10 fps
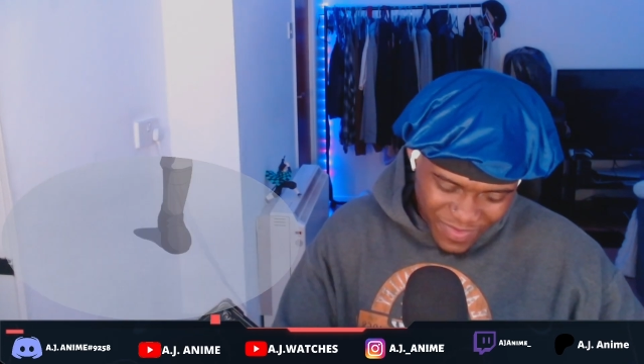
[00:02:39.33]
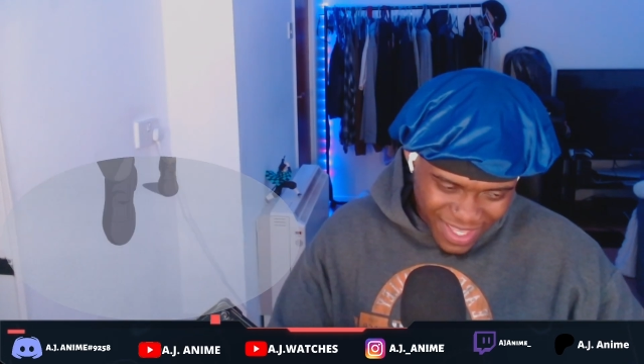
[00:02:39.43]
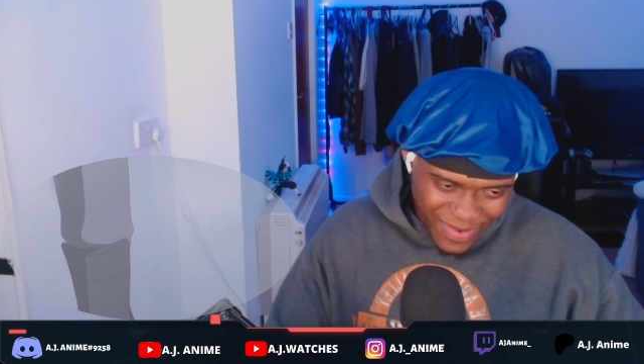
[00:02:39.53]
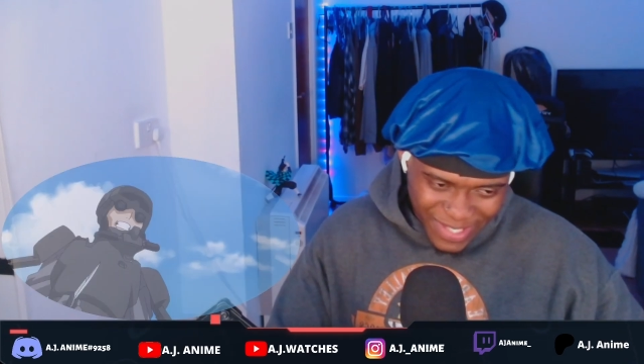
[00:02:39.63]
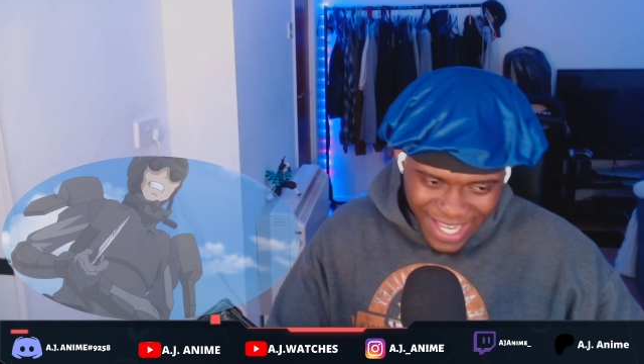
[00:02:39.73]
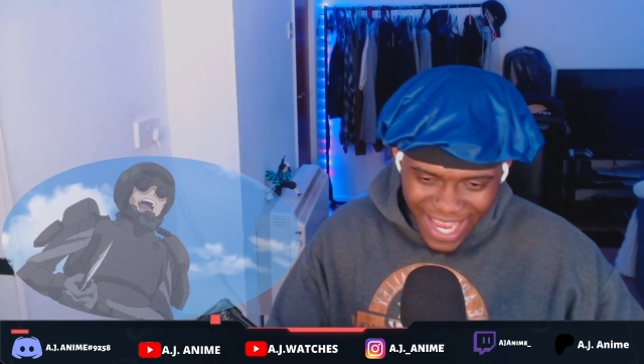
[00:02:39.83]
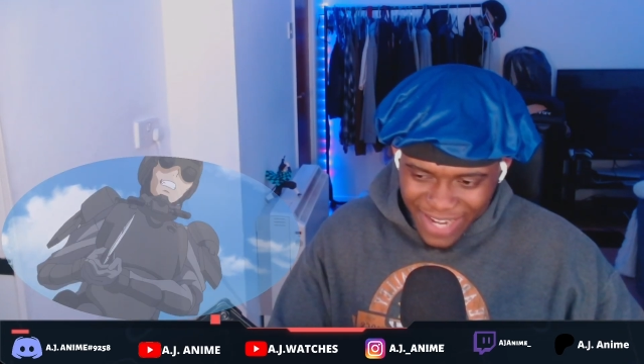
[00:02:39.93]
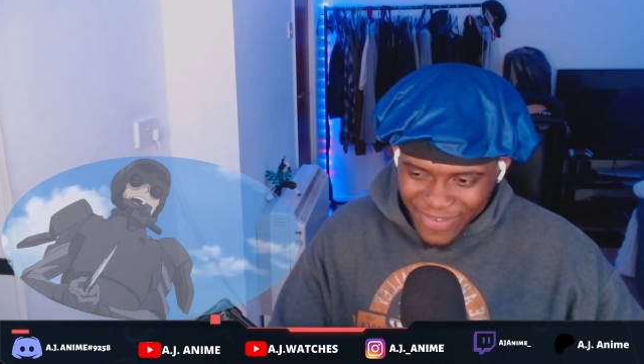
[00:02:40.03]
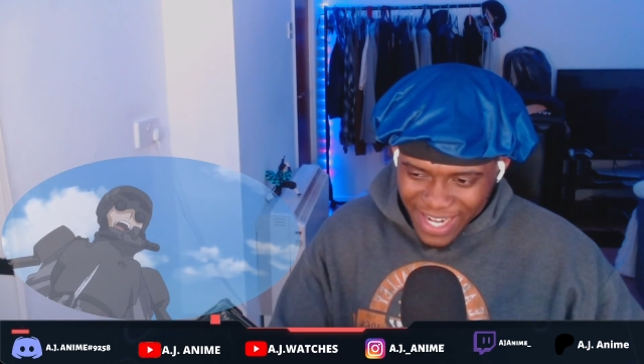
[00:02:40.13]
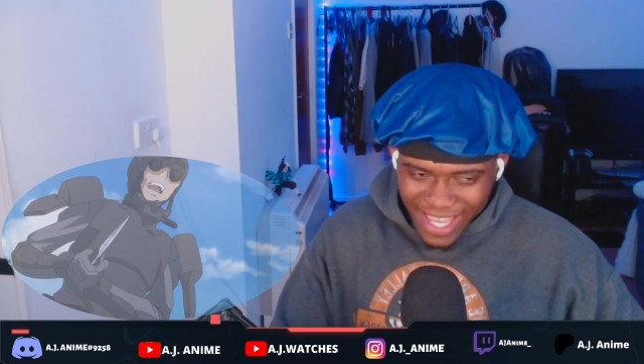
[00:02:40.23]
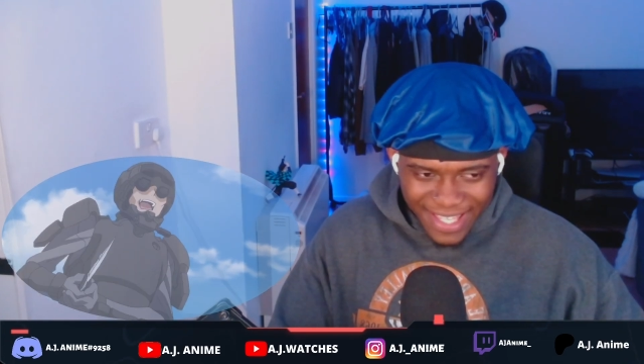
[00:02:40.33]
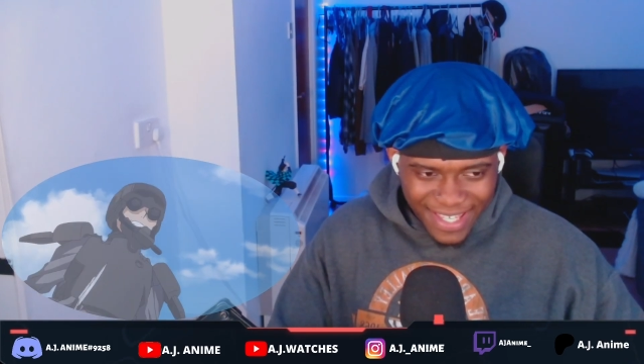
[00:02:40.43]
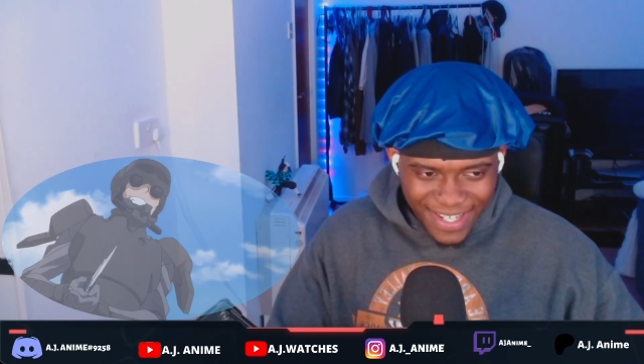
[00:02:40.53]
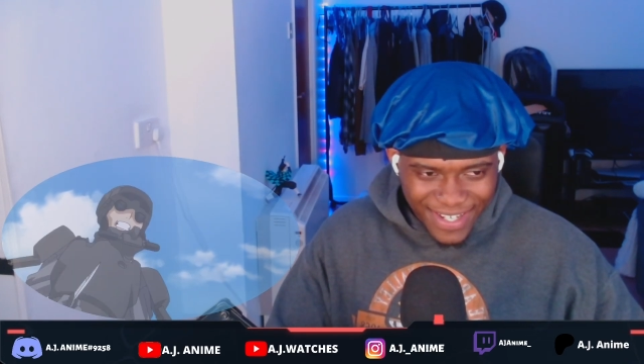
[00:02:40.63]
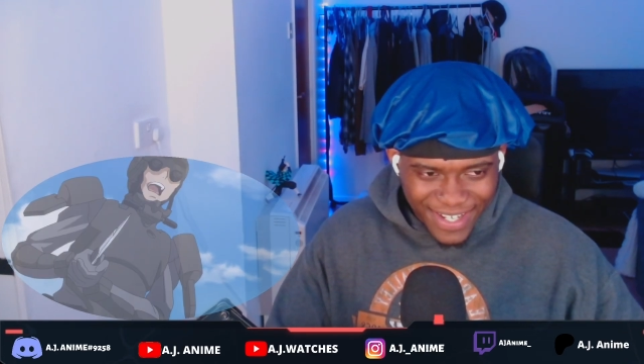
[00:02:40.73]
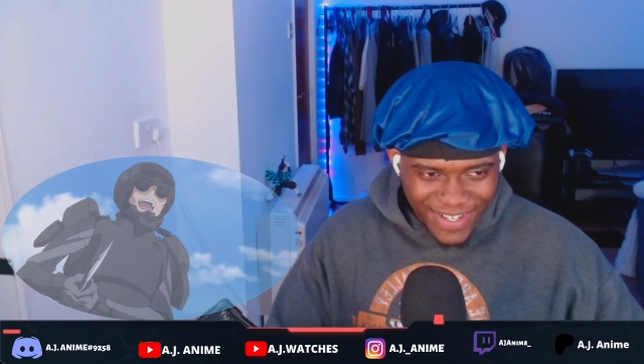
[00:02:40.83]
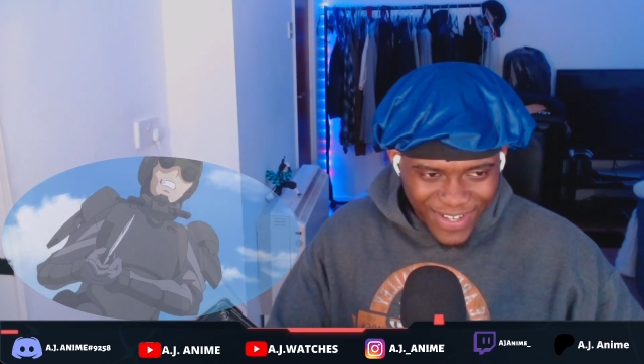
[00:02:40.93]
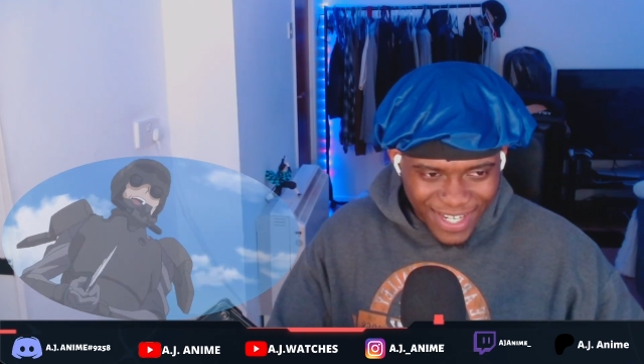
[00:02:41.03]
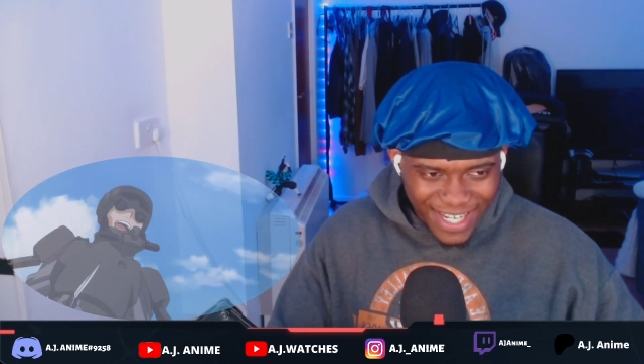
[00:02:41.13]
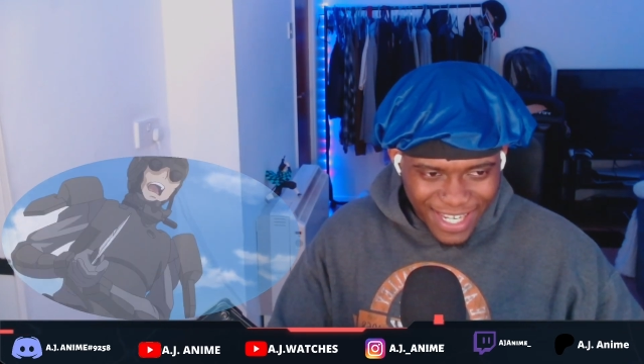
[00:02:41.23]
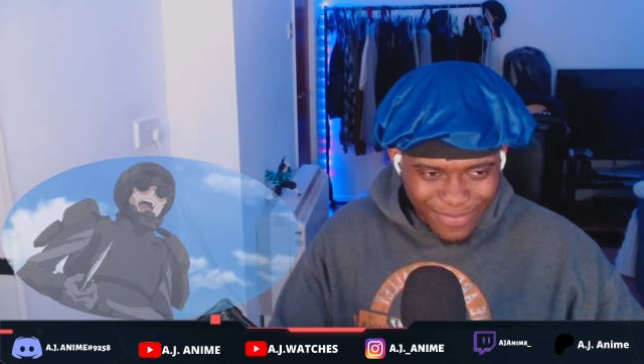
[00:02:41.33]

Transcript: It was kind of an accident. God damn.